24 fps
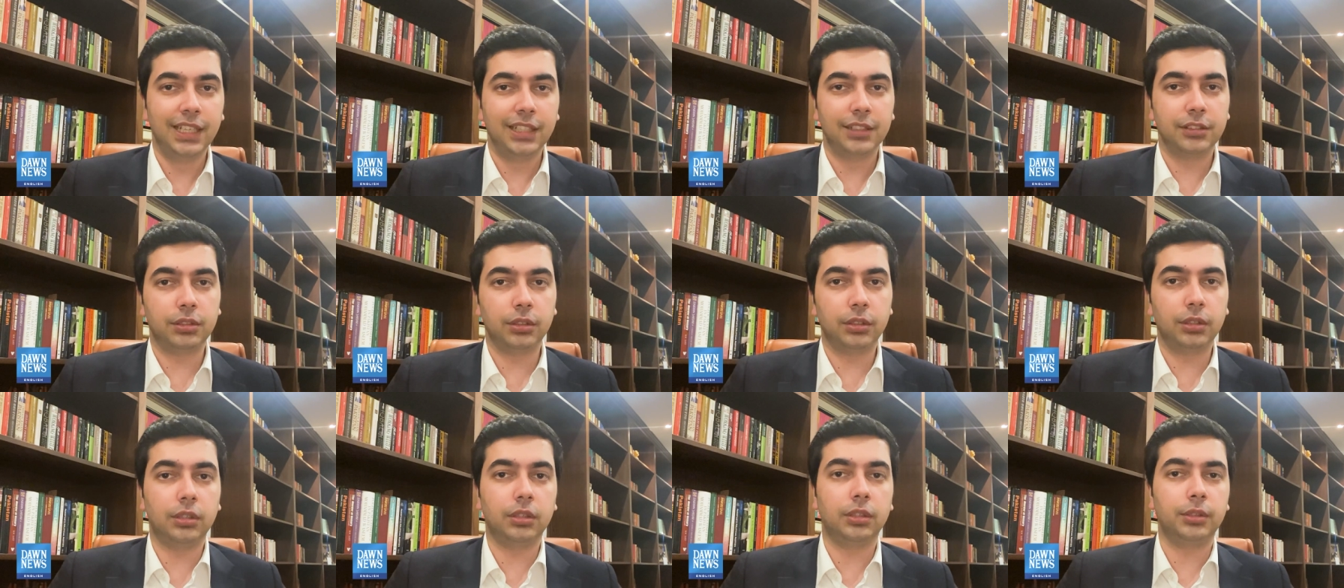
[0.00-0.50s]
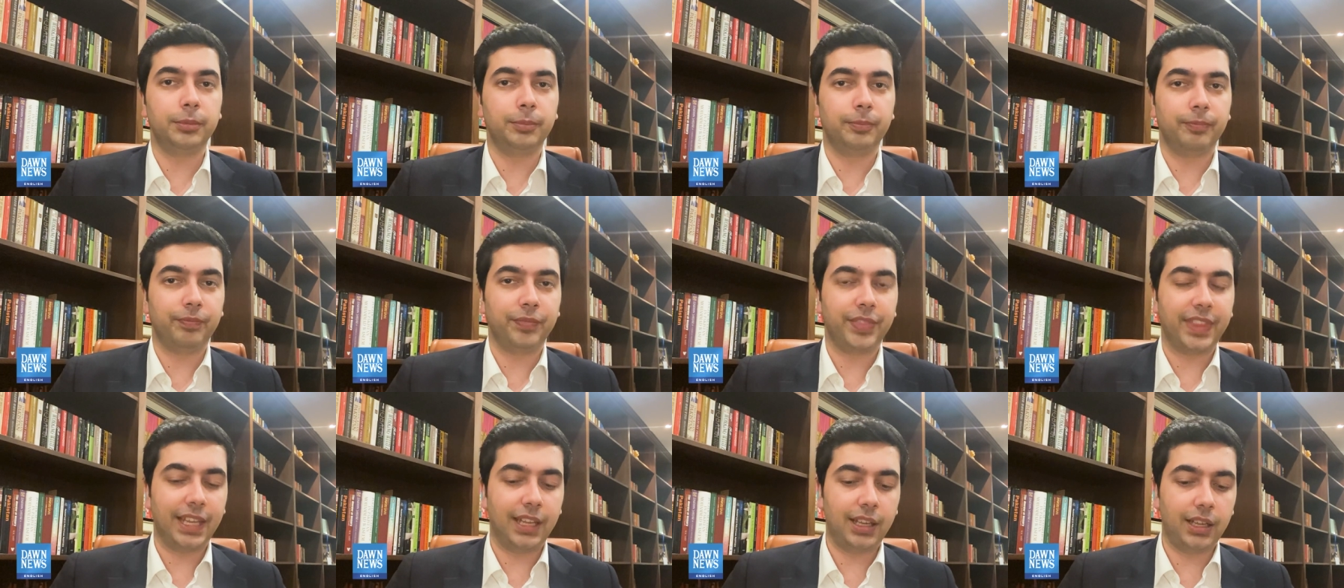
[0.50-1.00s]
So,
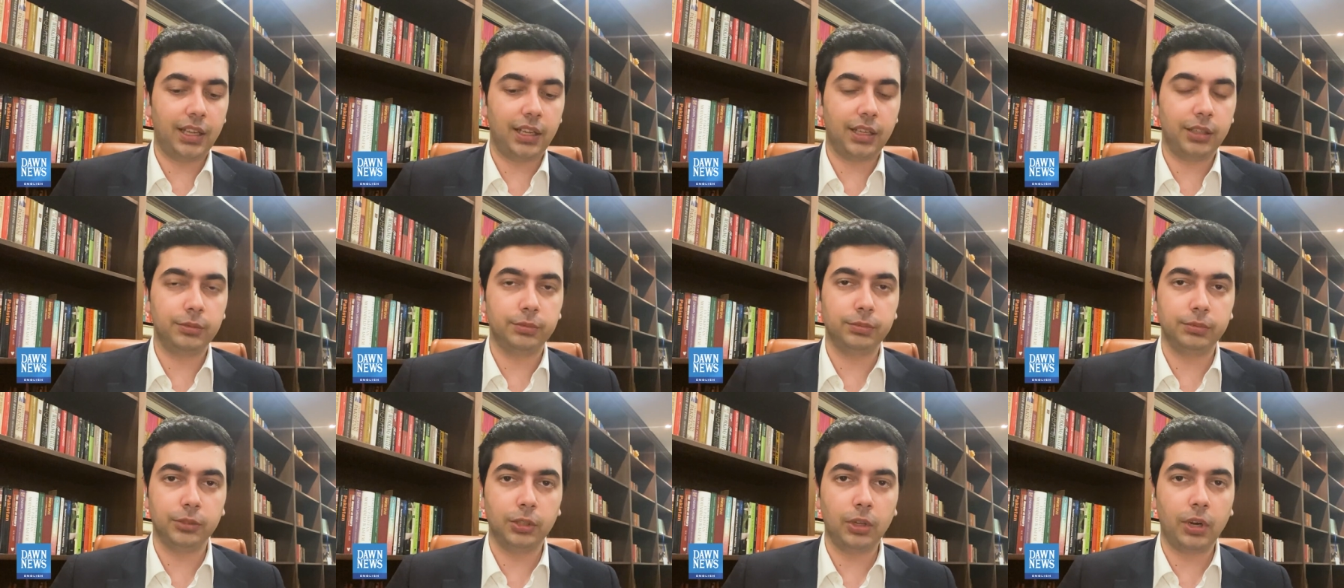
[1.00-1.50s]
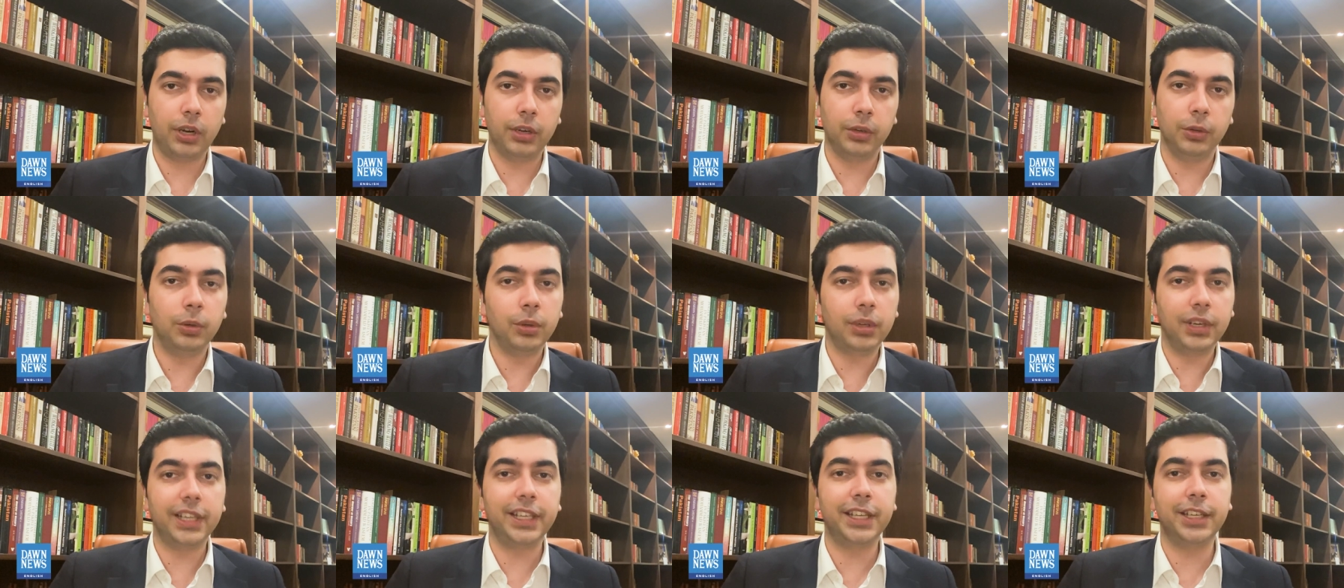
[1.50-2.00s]
not
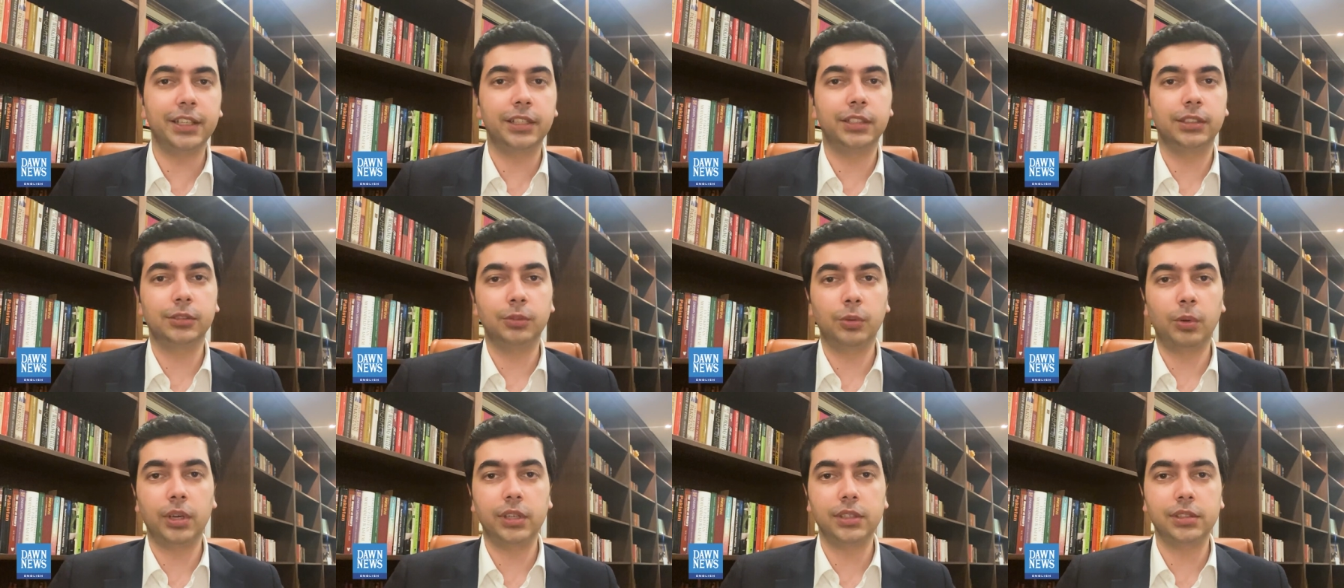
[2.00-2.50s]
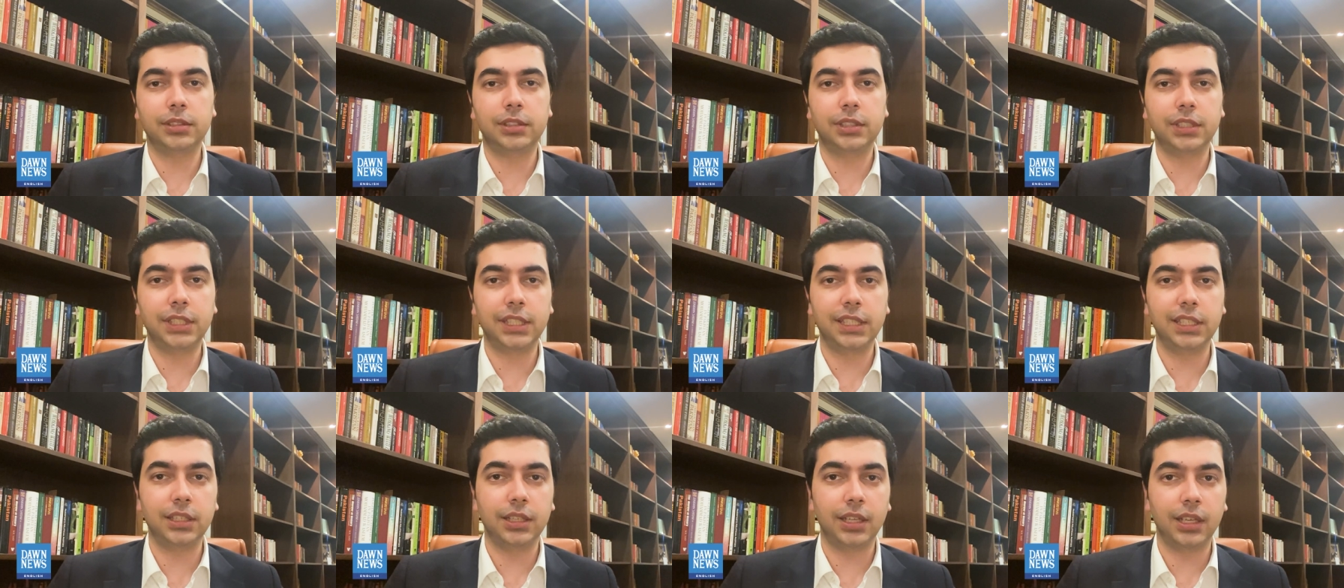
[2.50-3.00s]
only was
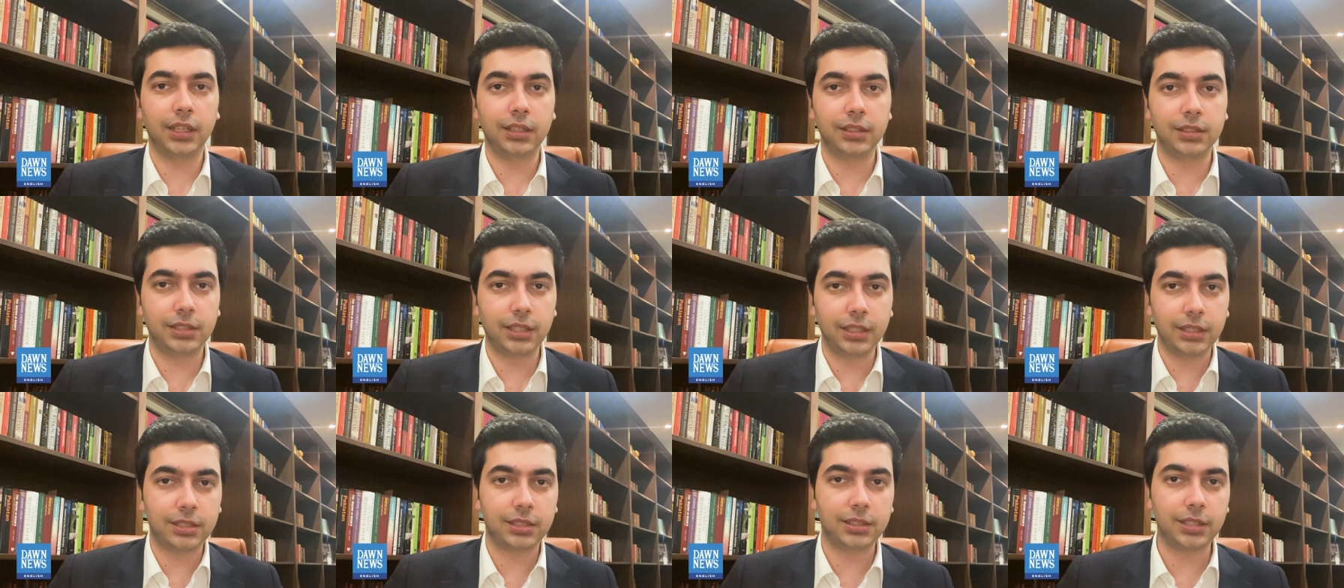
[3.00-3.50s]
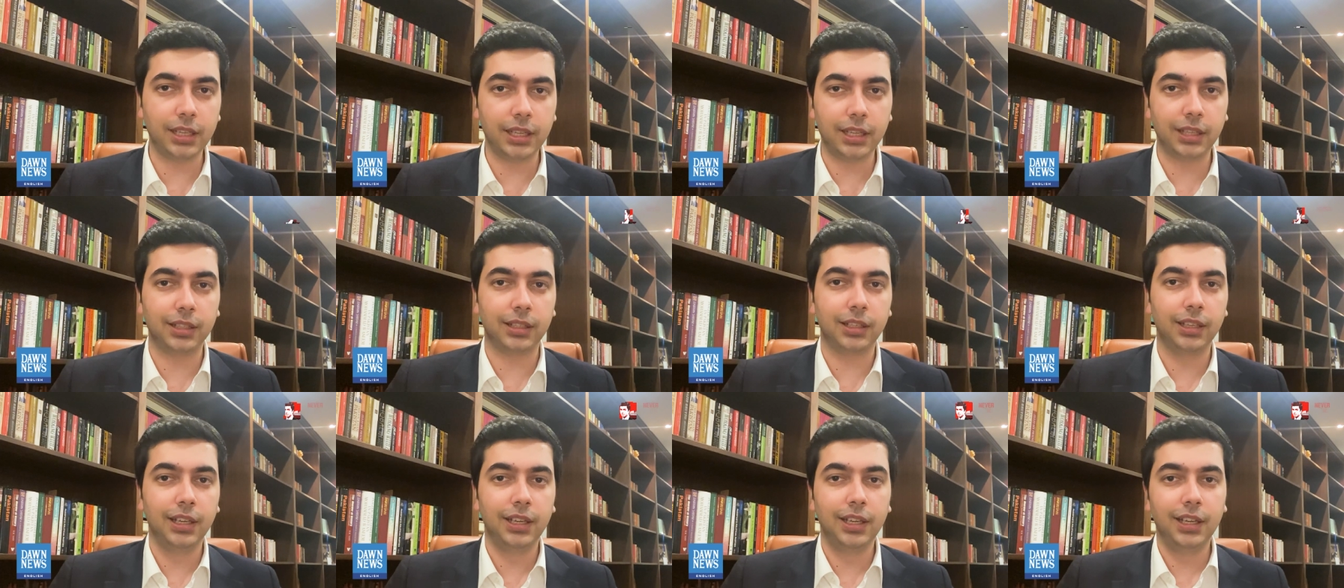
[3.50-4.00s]
the
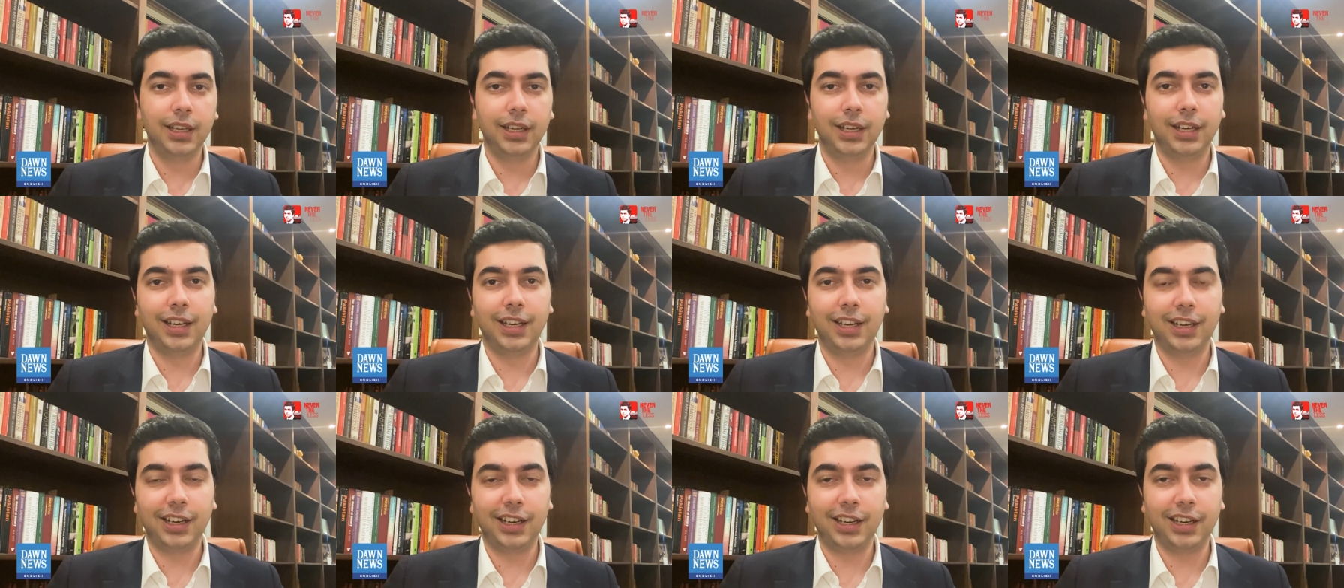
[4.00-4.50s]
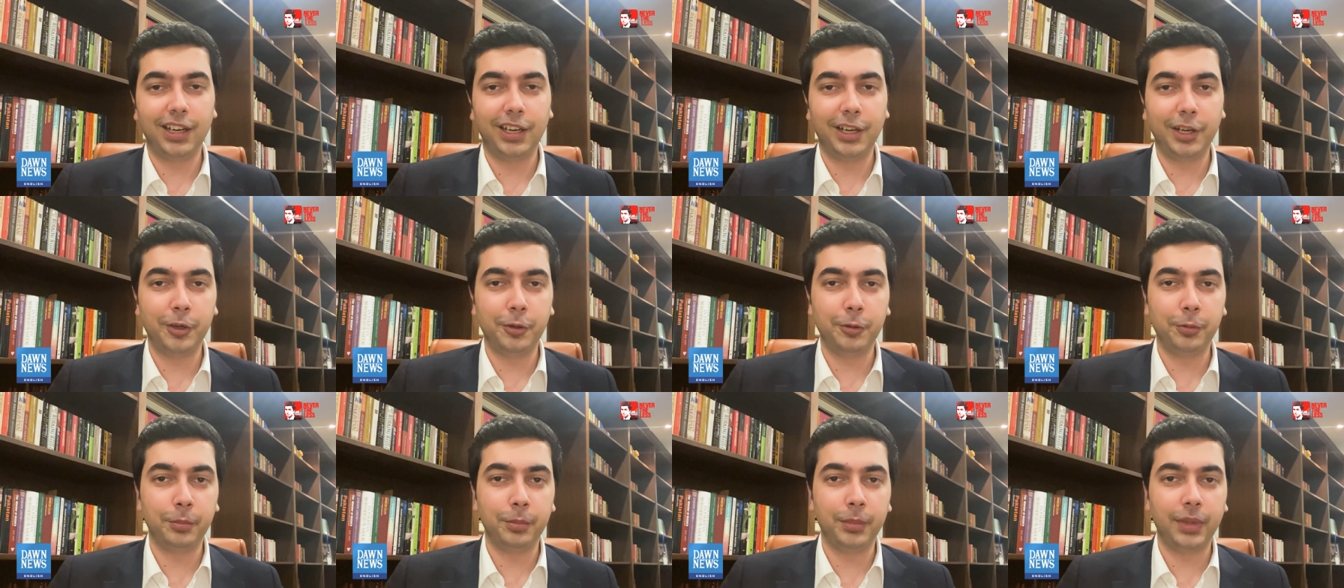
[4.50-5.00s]
existing
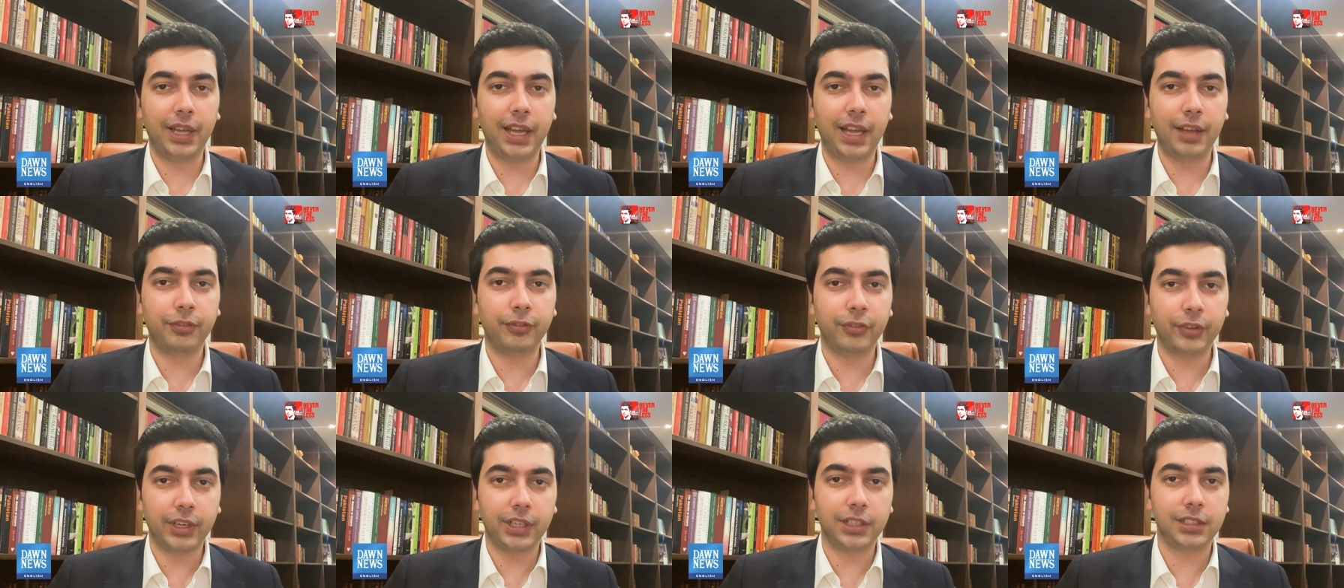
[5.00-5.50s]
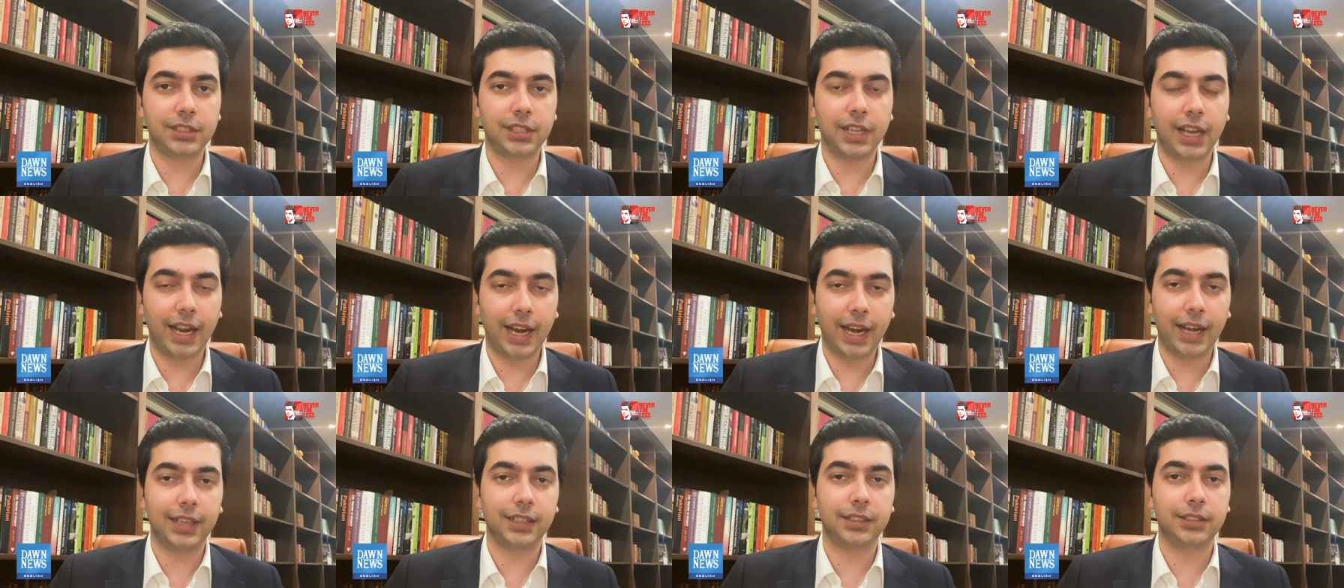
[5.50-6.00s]
efforts
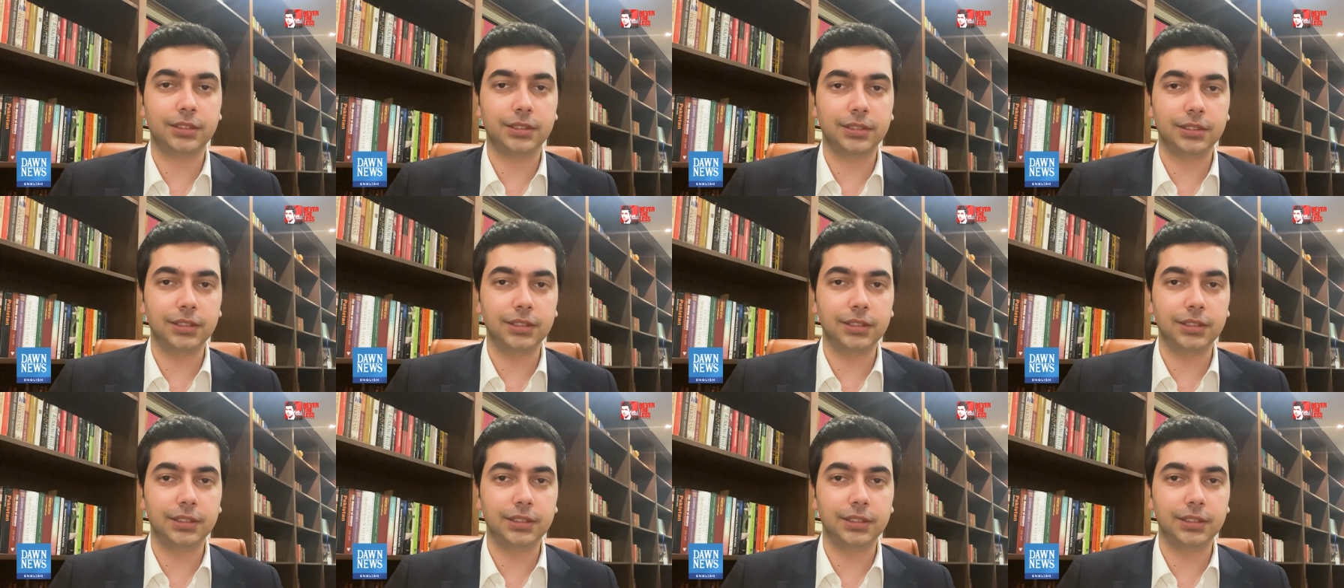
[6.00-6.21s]
at